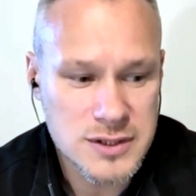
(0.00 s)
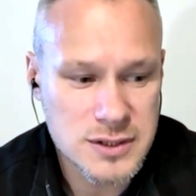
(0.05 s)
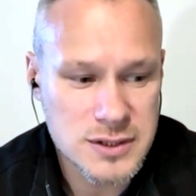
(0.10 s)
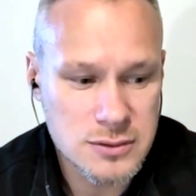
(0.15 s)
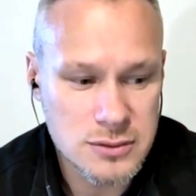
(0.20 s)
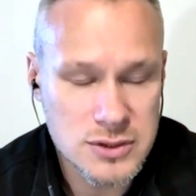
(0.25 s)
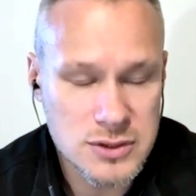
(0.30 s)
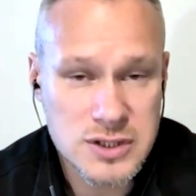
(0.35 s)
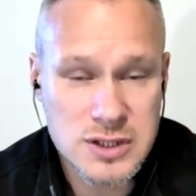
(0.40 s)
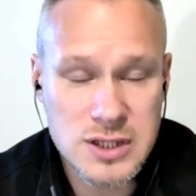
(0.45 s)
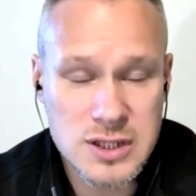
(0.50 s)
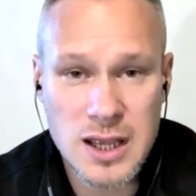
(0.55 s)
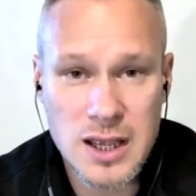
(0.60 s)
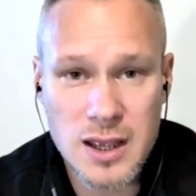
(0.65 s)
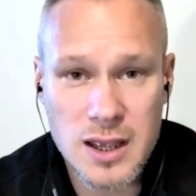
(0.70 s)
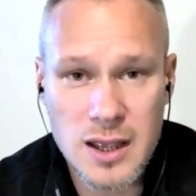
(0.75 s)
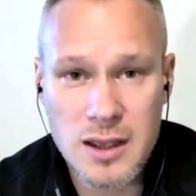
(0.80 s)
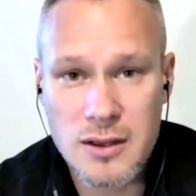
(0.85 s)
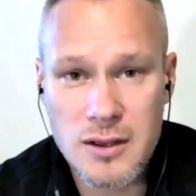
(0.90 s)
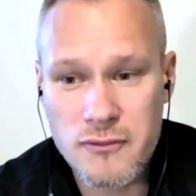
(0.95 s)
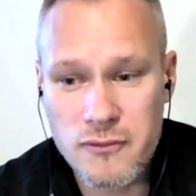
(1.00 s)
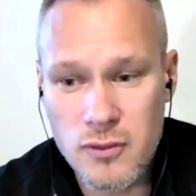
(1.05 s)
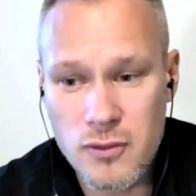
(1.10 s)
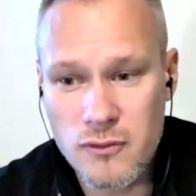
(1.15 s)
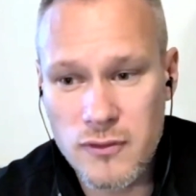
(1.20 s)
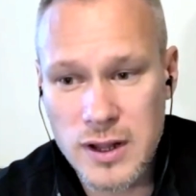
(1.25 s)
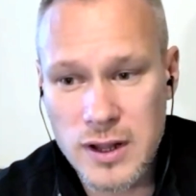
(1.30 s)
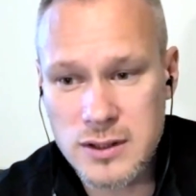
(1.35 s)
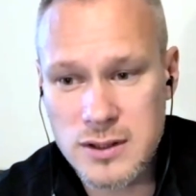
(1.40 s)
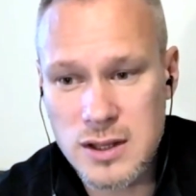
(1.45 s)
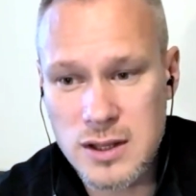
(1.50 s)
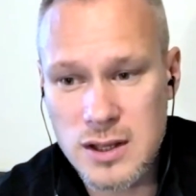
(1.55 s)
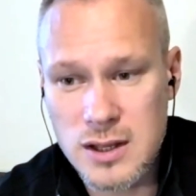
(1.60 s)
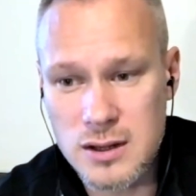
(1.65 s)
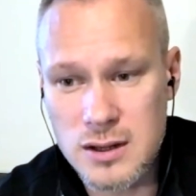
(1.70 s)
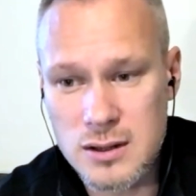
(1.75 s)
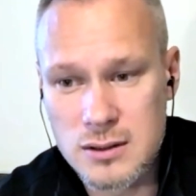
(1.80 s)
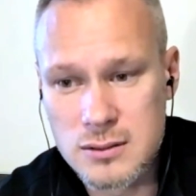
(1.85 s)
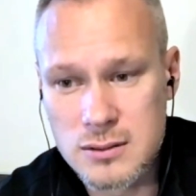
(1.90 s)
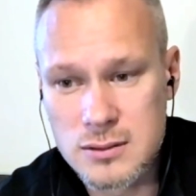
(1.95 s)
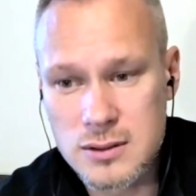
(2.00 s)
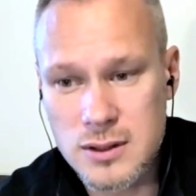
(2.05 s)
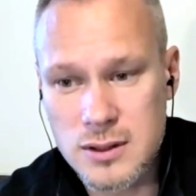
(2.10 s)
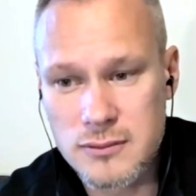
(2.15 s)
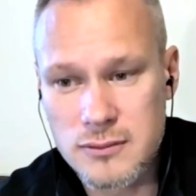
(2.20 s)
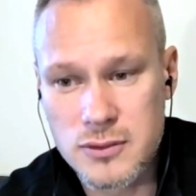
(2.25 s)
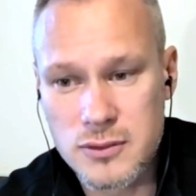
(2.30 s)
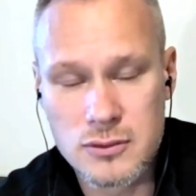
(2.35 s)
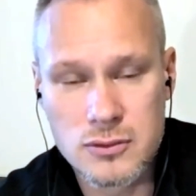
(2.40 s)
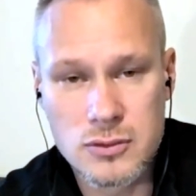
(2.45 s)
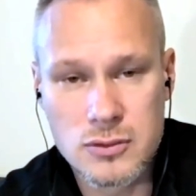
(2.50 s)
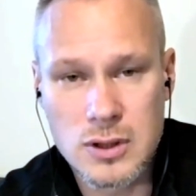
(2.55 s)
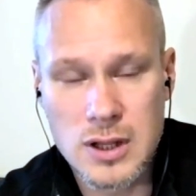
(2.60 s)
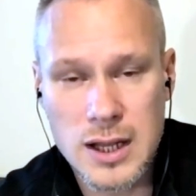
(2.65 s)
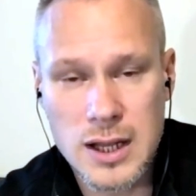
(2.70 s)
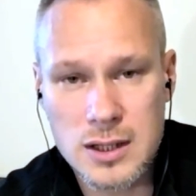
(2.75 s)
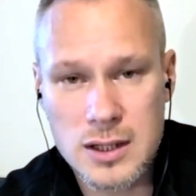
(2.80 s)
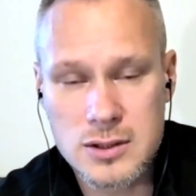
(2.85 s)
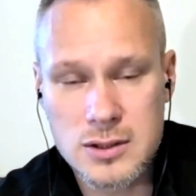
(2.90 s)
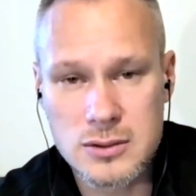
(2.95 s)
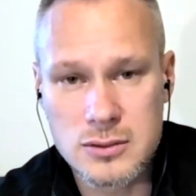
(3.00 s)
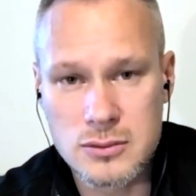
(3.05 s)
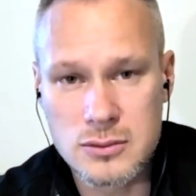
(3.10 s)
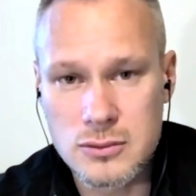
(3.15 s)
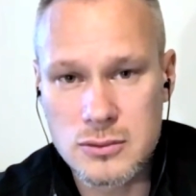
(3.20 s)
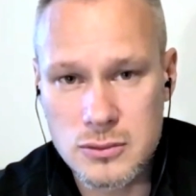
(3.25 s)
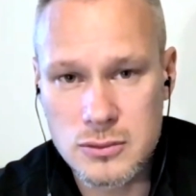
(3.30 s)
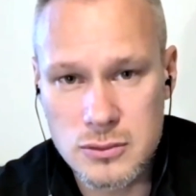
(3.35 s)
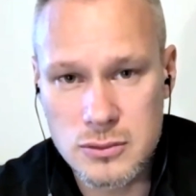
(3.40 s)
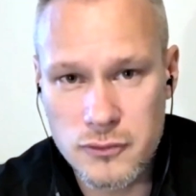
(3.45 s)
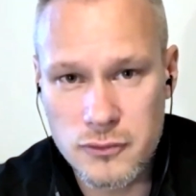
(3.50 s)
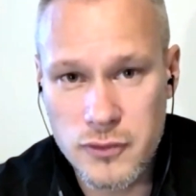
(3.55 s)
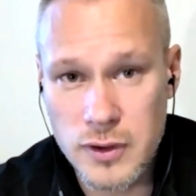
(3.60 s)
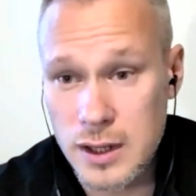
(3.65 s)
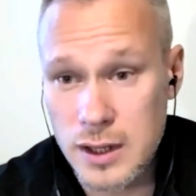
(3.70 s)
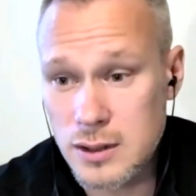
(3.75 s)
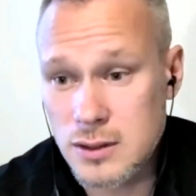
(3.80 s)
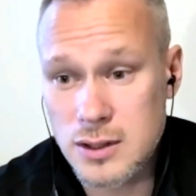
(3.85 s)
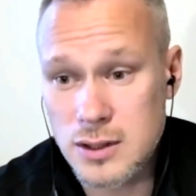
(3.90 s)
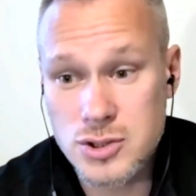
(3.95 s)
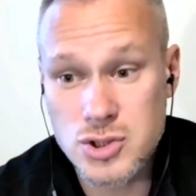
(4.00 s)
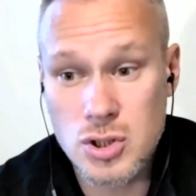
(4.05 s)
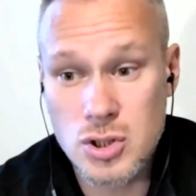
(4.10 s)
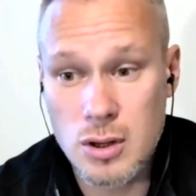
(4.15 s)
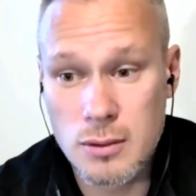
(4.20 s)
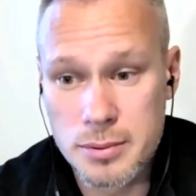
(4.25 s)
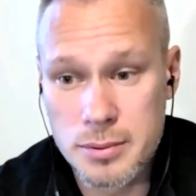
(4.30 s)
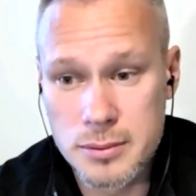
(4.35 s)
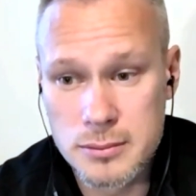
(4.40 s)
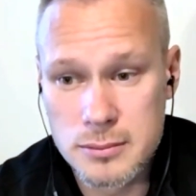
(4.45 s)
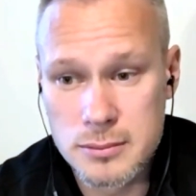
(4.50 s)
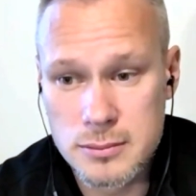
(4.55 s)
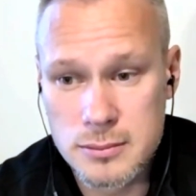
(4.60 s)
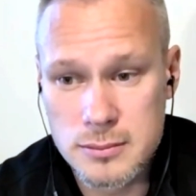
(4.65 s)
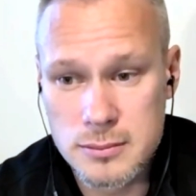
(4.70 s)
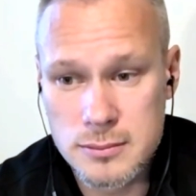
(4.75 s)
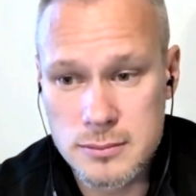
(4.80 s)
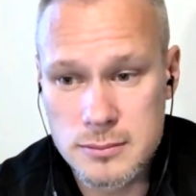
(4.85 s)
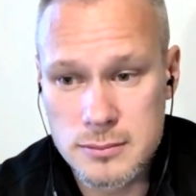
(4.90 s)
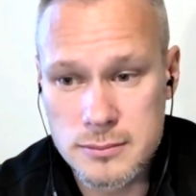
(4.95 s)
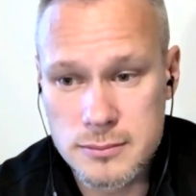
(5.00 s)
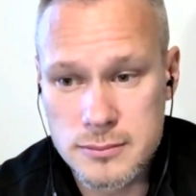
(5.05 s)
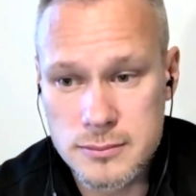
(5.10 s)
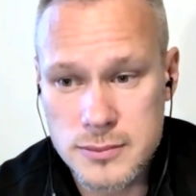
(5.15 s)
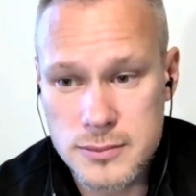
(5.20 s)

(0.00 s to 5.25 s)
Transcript: to stay for 1 year if you would like to find a job. Right.